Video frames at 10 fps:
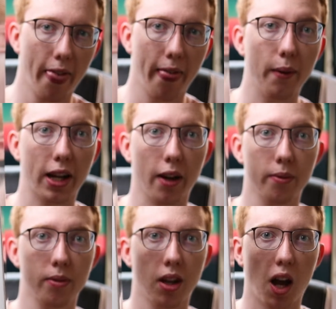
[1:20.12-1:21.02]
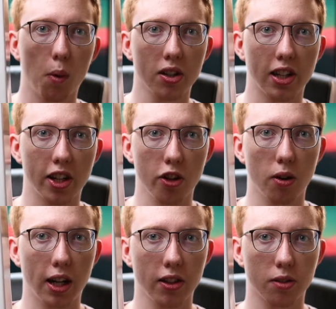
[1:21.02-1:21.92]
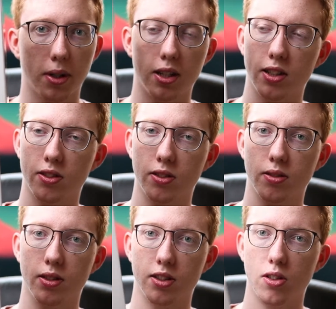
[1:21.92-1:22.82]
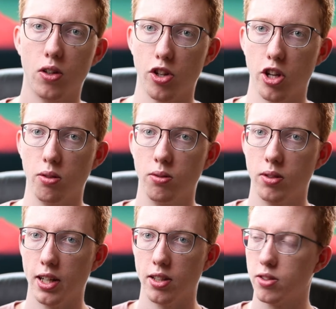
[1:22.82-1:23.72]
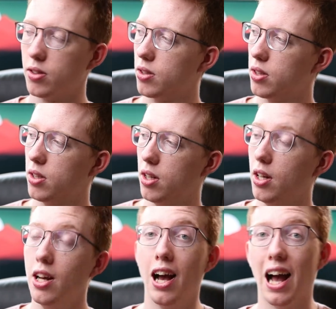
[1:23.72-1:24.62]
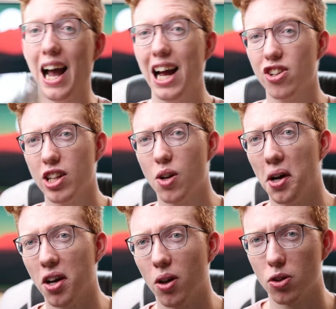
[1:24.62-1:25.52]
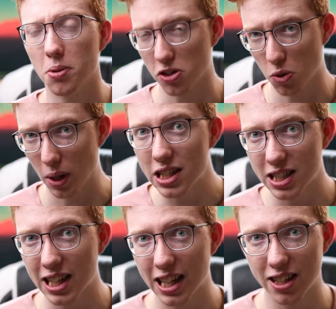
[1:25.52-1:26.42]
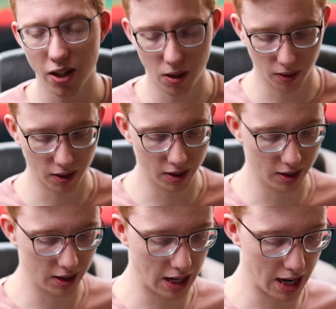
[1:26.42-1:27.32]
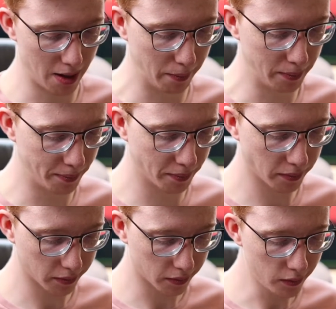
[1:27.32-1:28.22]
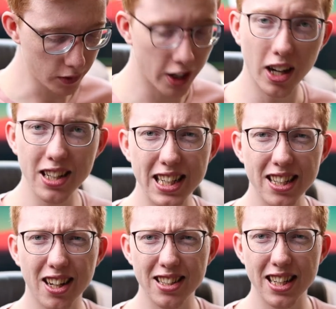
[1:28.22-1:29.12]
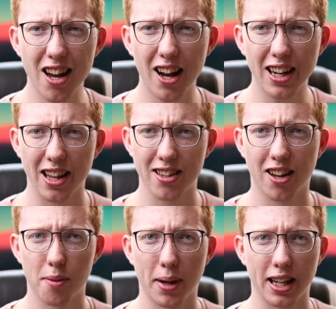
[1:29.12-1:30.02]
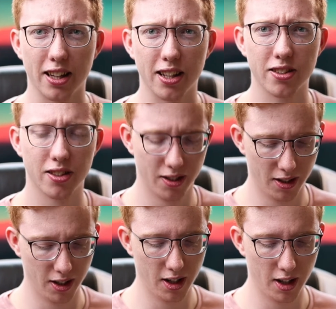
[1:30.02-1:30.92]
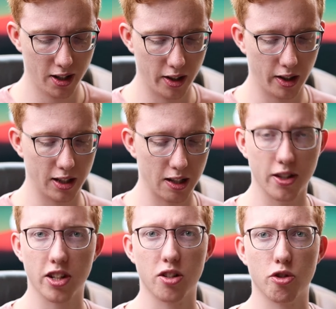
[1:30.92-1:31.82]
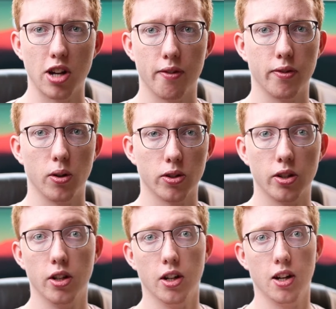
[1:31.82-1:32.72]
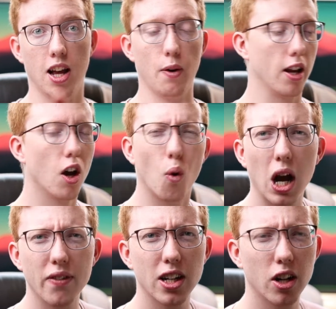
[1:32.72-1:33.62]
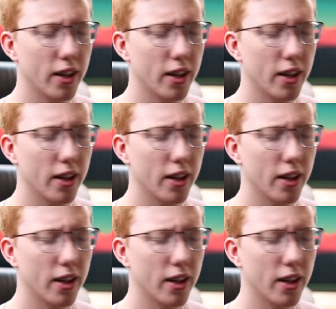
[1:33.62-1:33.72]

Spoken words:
there we go. I want to say new lens, but it's not new. It's actually quite old. Almost 20 years old. 1999 they started making these 70-200 f4s. Anyway, why have I got